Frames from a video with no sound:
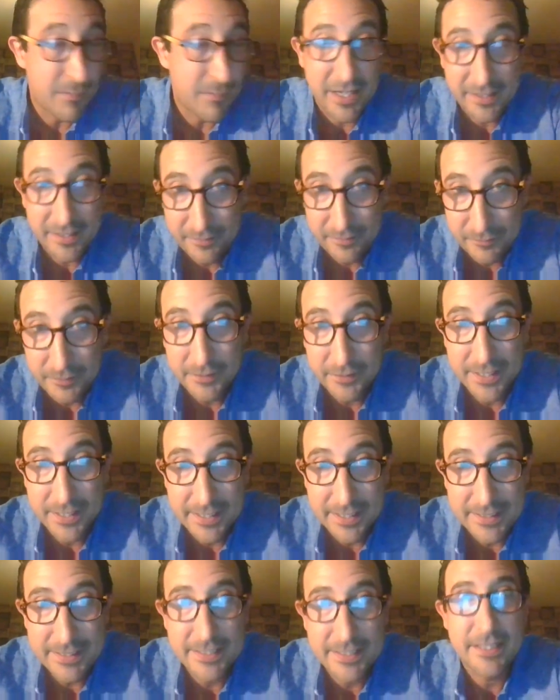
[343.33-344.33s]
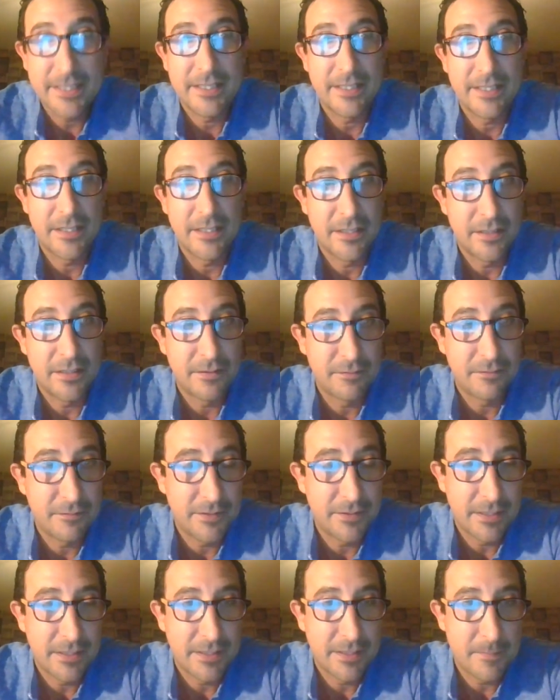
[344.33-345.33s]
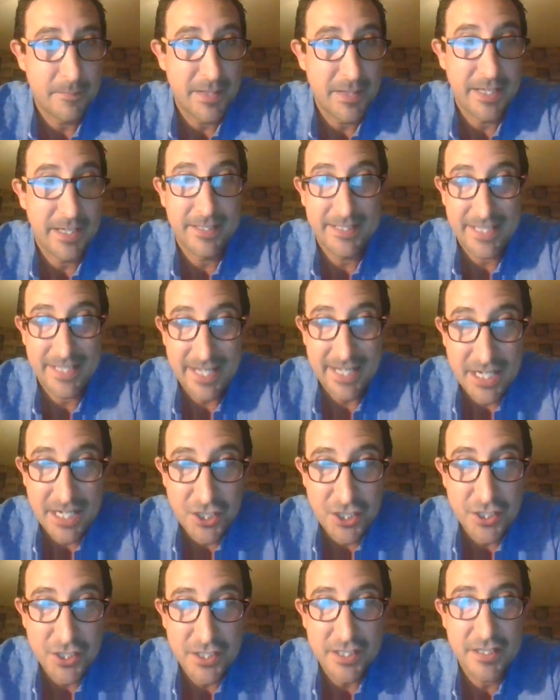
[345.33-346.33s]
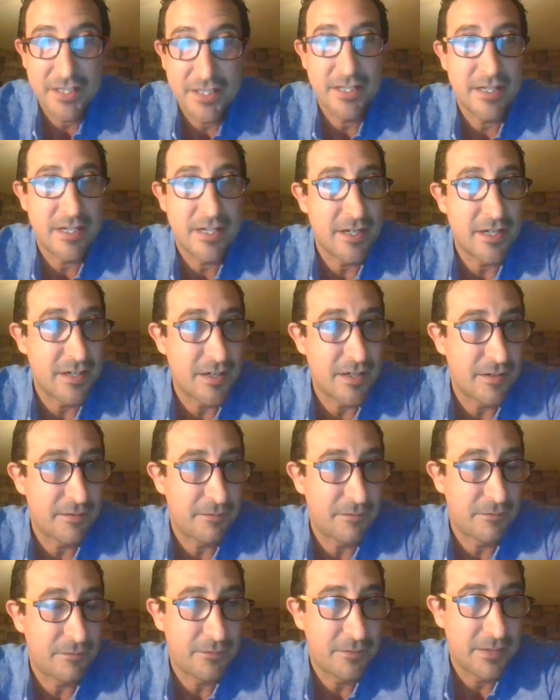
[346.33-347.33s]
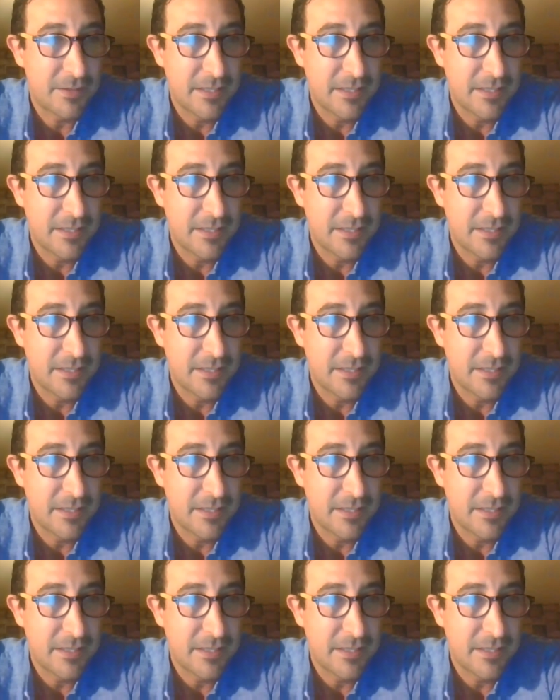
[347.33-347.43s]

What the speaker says: mindfulness, of meditation, of